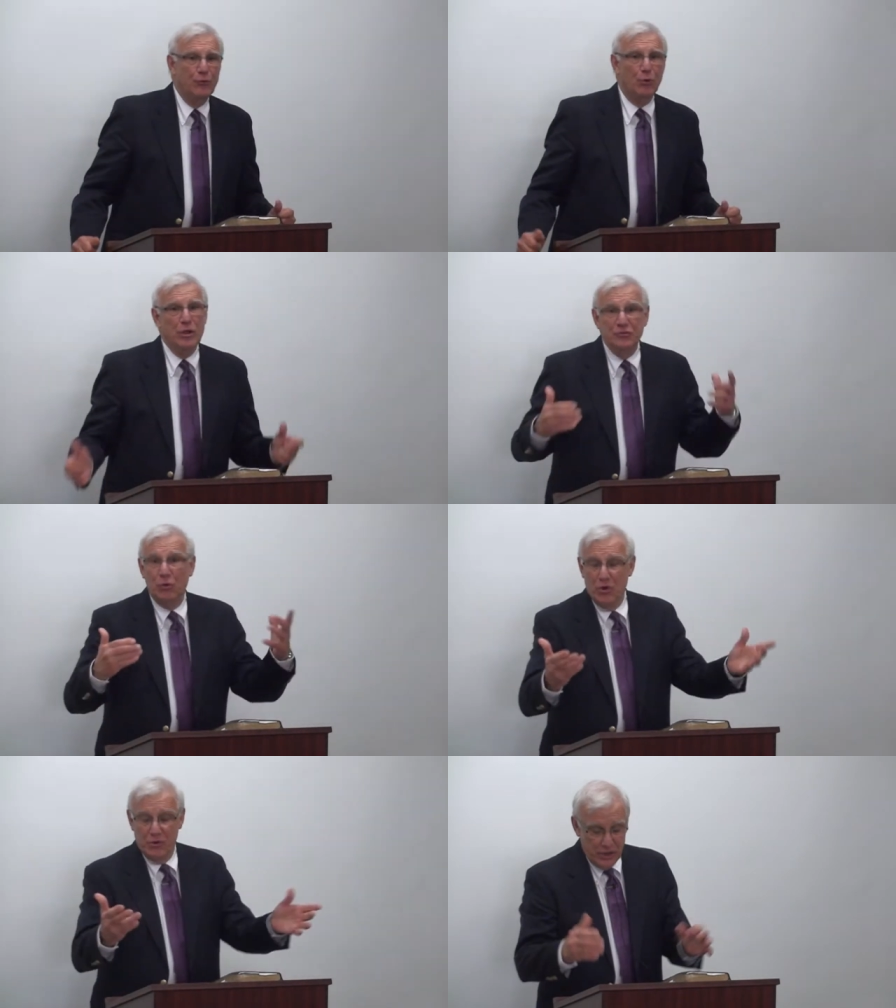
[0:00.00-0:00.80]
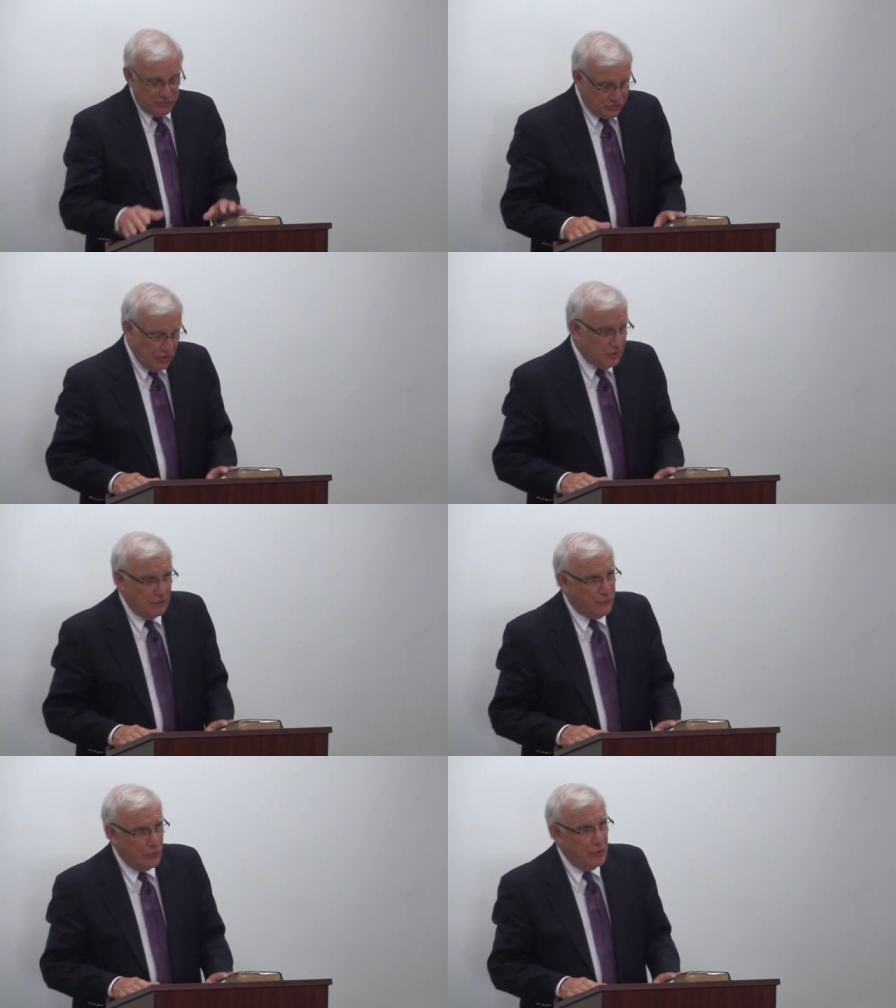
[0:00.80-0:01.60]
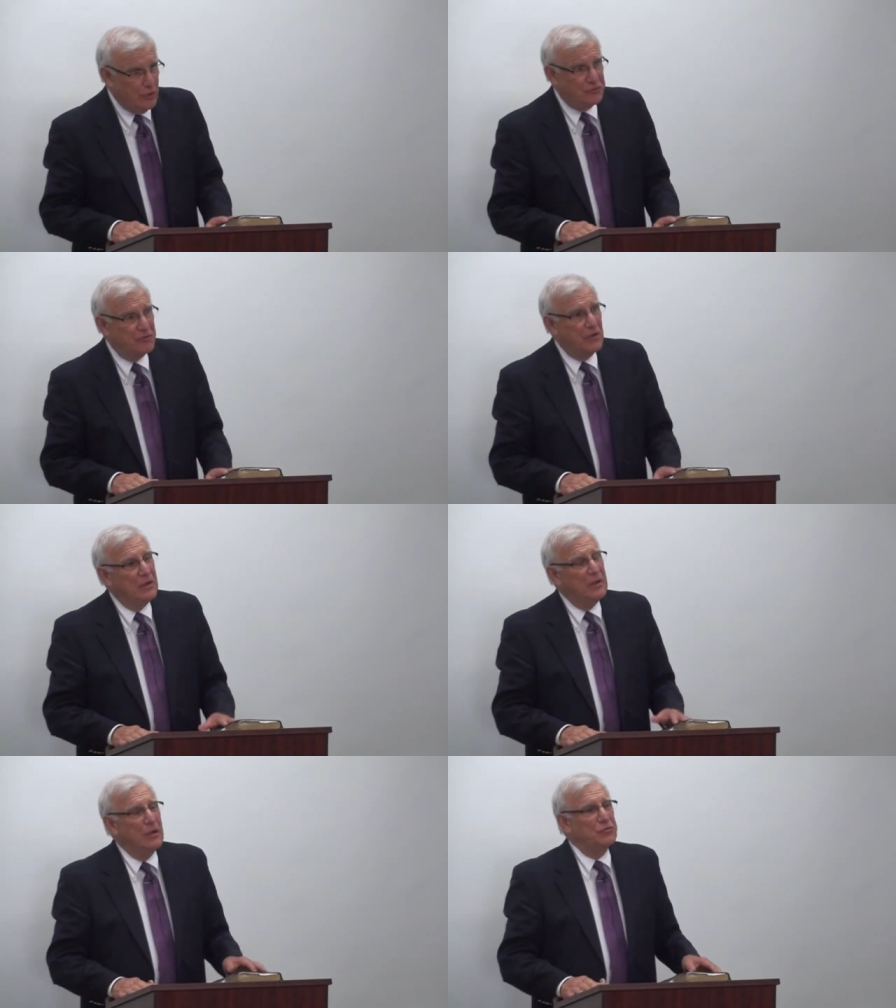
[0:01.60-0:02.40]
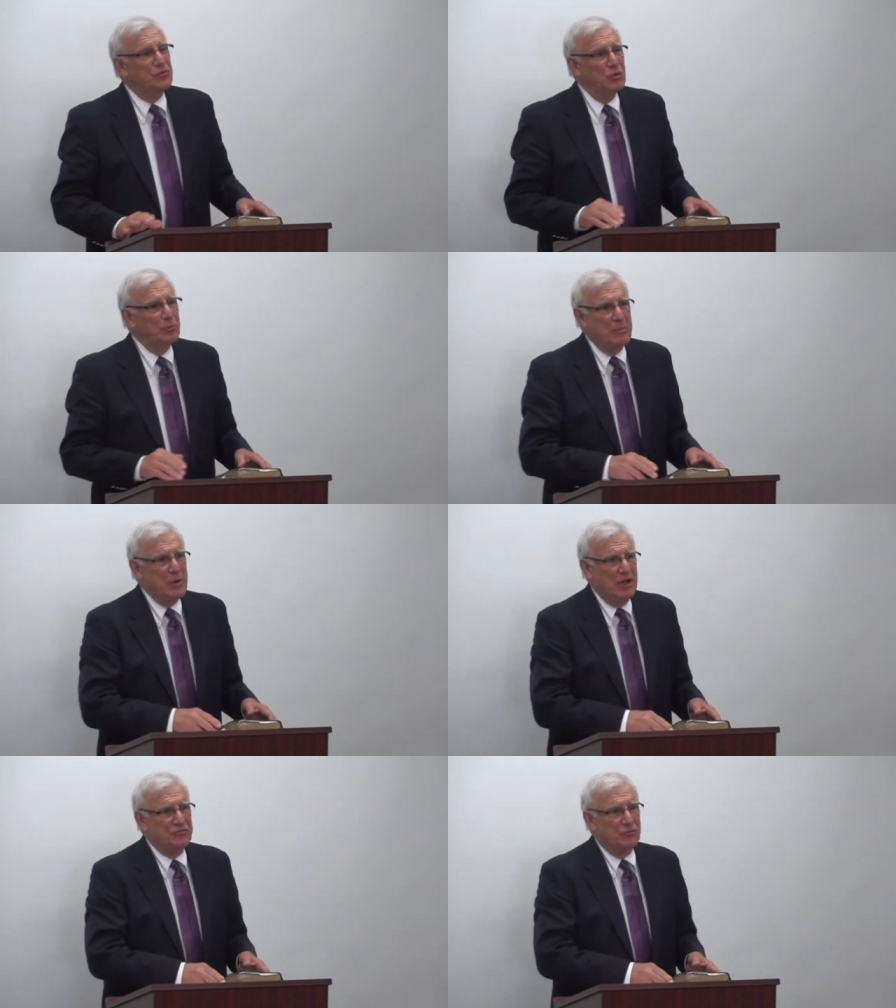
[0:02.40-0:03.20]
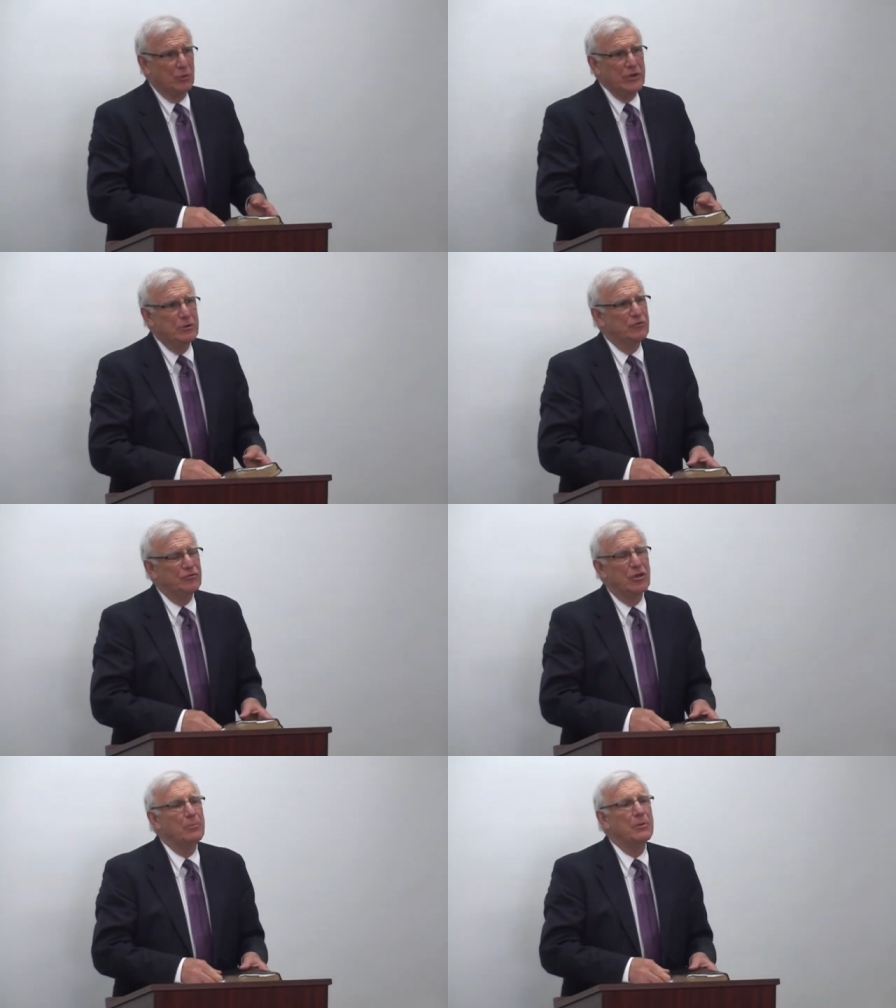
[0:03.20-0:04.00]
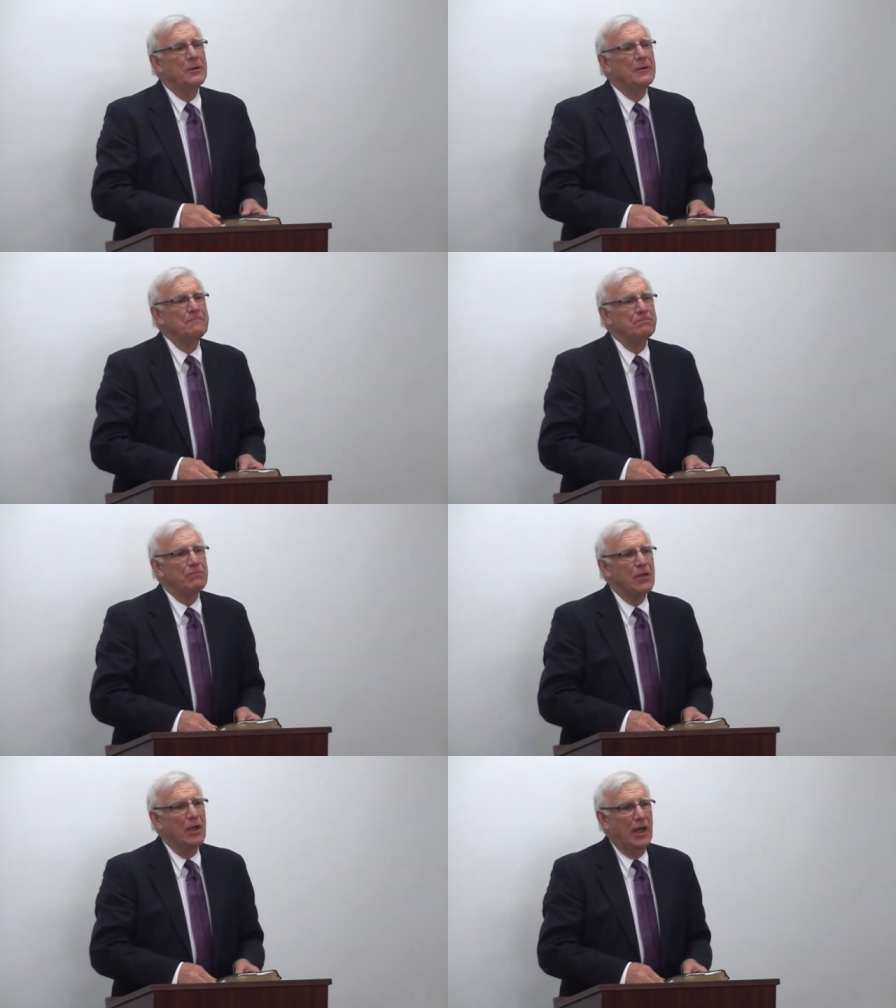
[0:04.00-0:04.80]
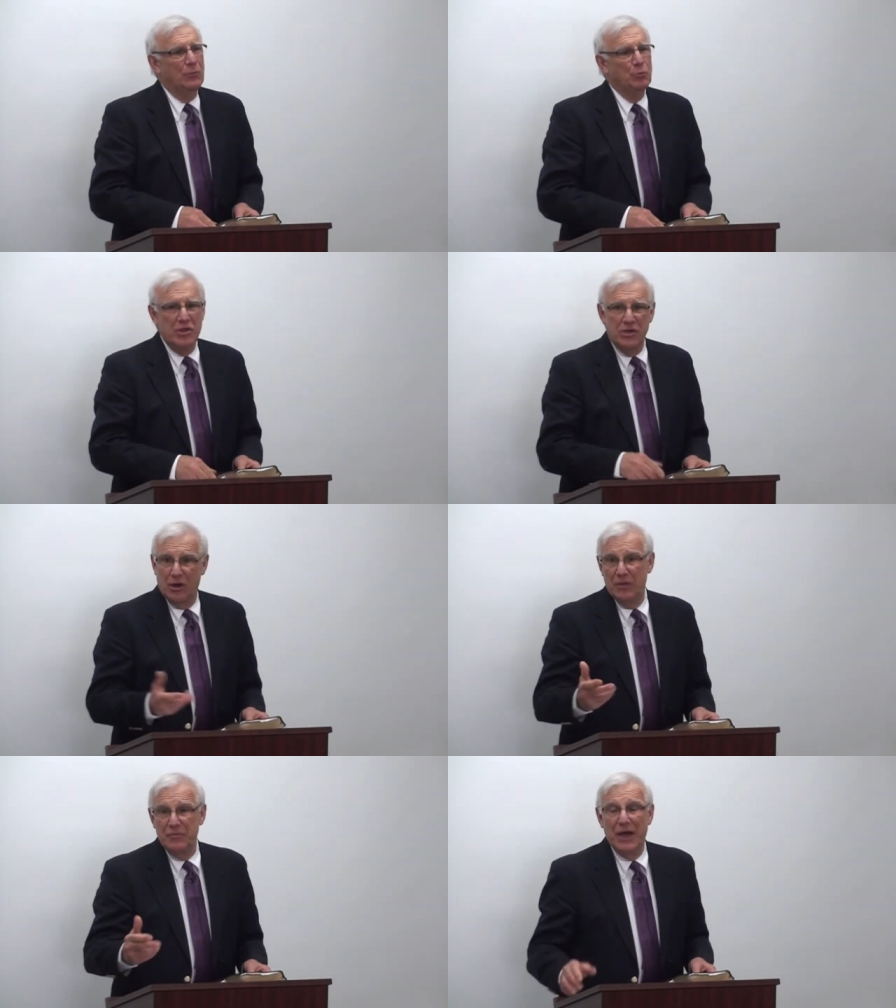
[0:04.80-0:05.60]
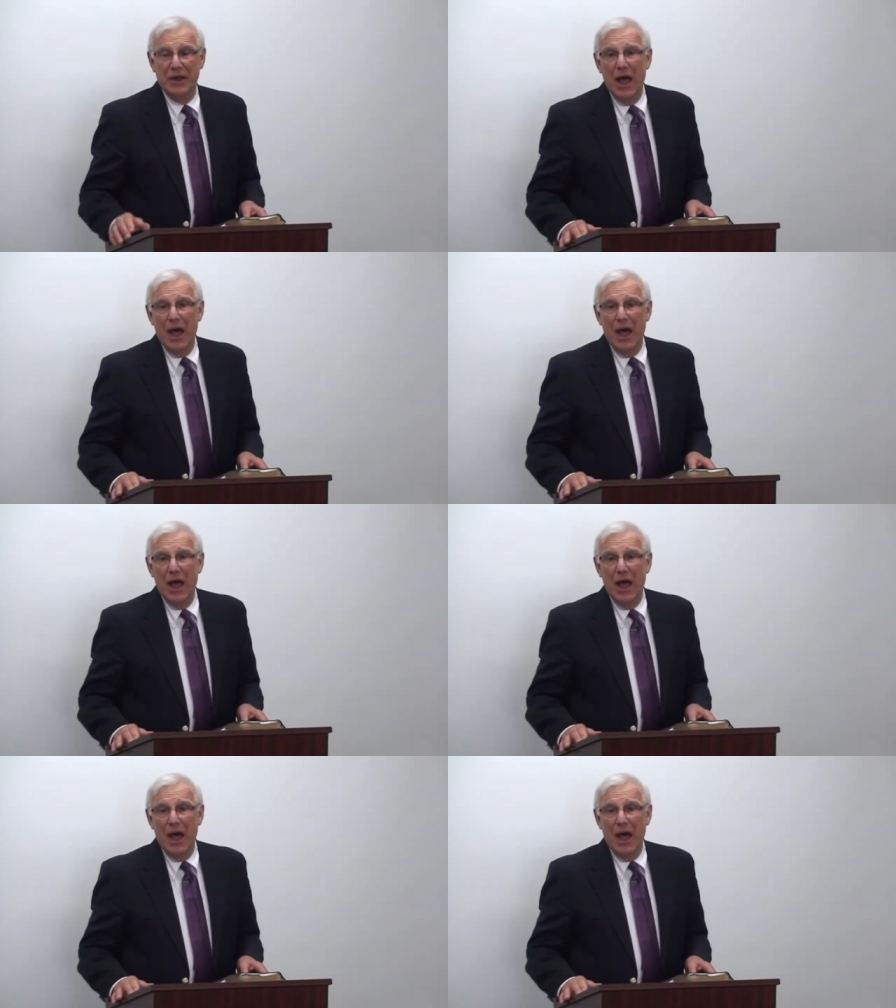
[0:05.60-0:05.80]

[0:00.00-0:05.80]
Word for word: for his ordination and for his assuming pastoral leadership. And we carried that